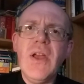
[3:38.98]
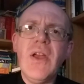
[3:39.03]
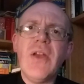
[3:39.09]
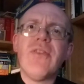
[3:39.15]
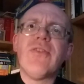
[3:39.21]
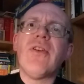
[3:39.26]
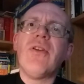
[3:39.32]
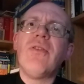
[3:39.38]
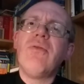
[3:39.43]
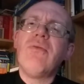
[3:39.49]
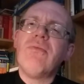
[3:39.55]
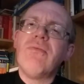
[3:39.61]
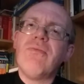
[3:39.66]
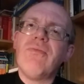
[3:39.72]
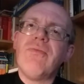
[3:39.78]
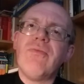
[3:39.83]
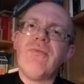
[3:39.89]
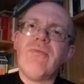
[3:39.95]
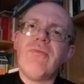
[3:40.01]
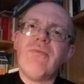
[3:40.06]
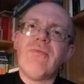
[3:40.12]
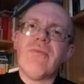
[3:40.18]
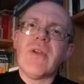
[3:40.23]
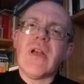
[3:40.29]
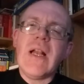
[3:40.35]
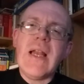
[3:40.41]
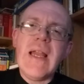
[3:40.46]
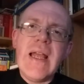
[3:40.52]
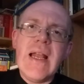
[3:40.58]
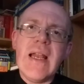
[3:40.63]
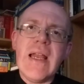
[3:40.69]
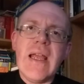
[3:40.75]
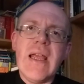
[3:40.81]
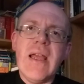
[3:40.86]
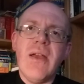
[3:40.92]
So
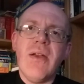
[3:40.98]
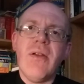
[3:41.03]
clearly,